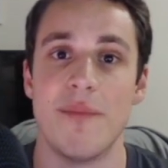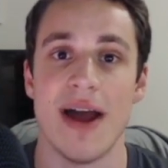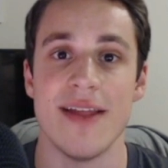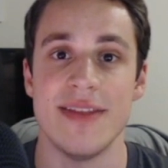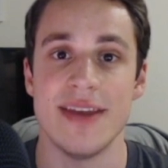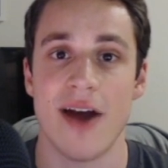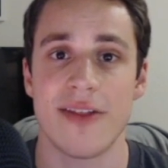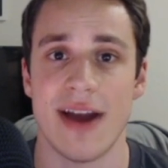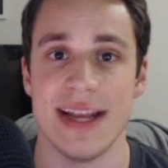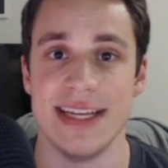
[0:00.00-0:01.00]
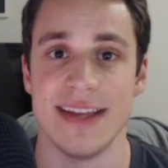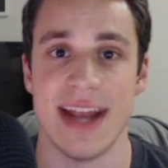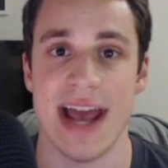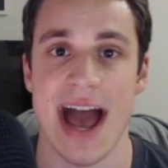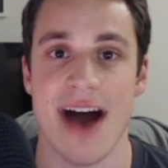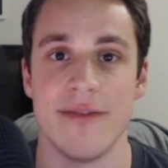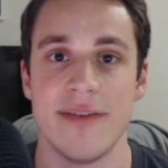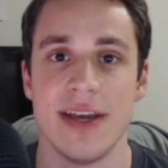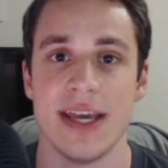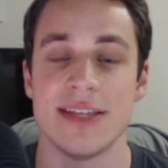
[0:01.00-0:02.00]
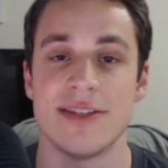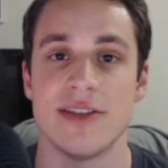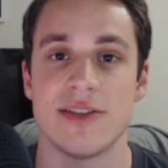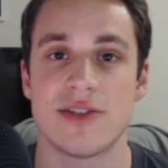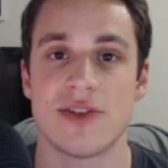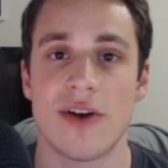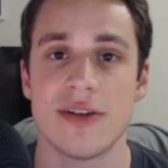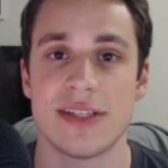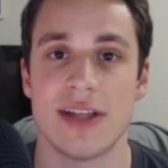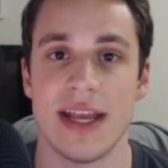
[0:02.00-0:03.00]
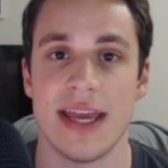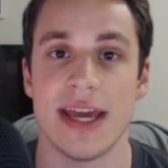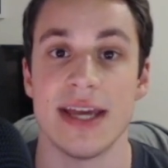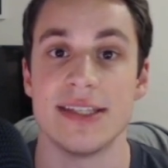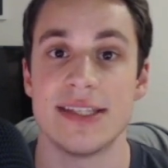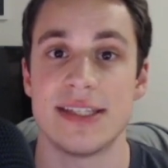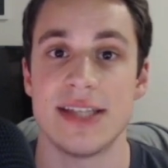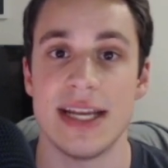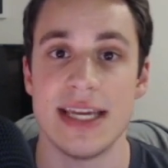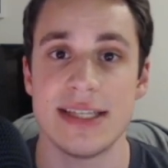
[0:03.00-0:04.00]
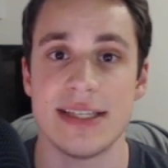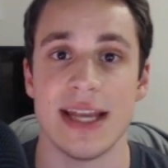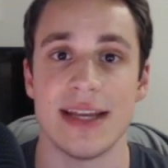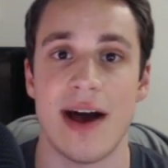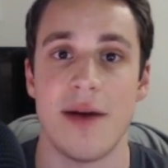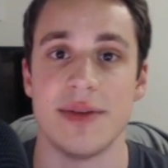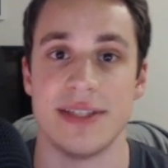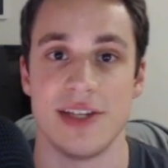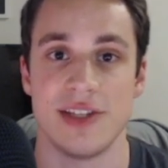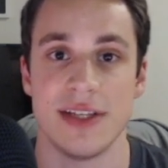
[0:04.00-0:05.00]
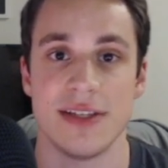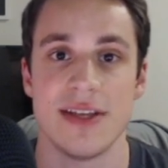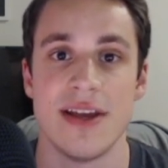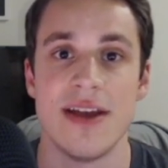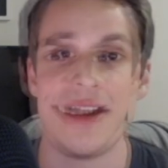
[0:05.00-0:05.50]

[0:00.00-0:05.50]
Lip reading: But the other idea that I have is to start studying studies and compositions.